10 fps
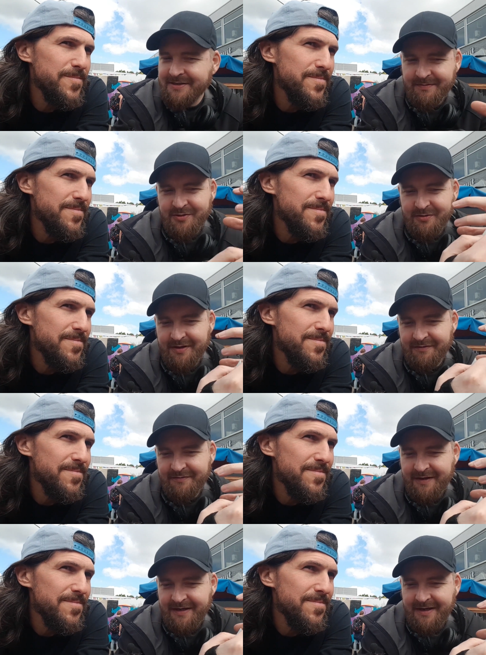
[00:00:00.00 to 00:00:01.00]
Speaker 1: some sort of
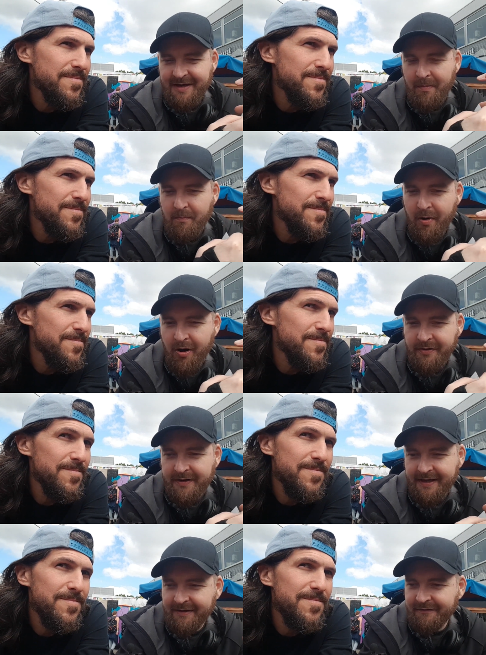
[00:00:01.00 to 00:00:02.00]

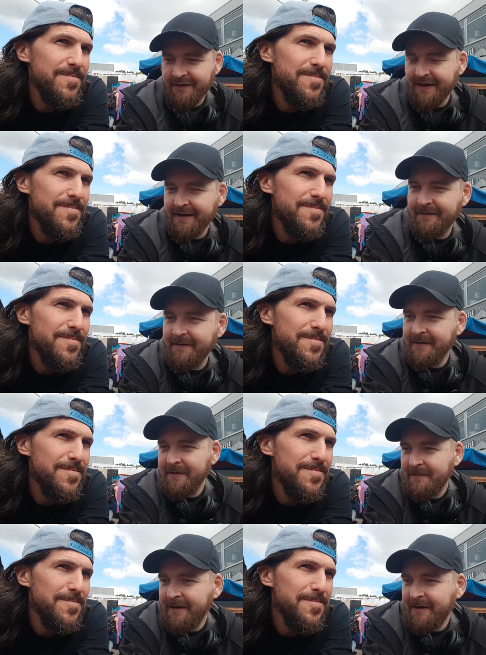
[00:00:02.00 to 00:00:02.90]
bonding thing. You know,